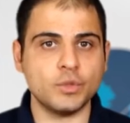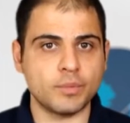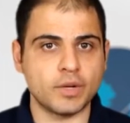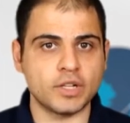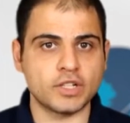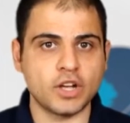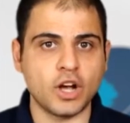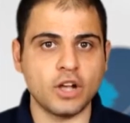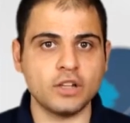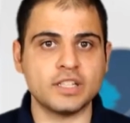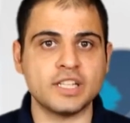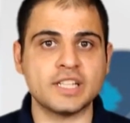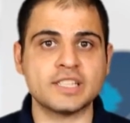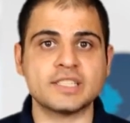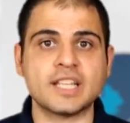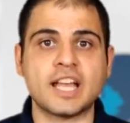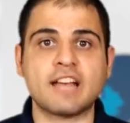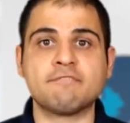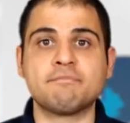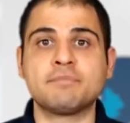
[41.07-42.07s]
my colleagues
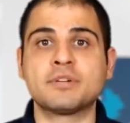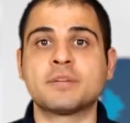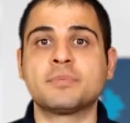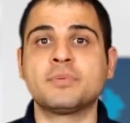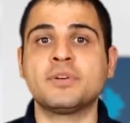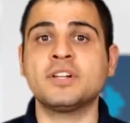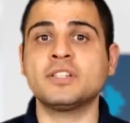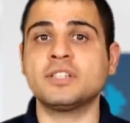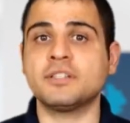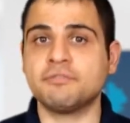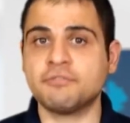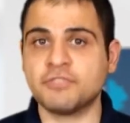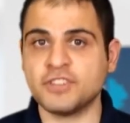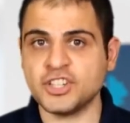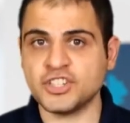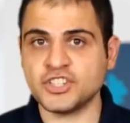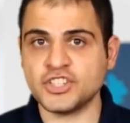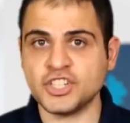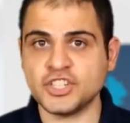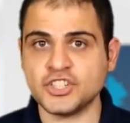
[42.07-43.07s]
have prepared a
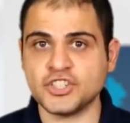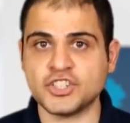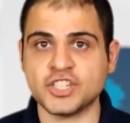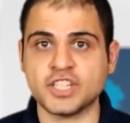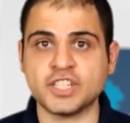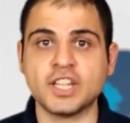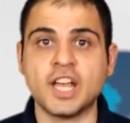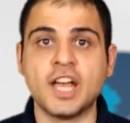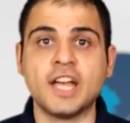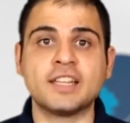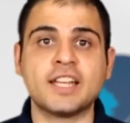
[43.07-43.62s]
free cheat sheet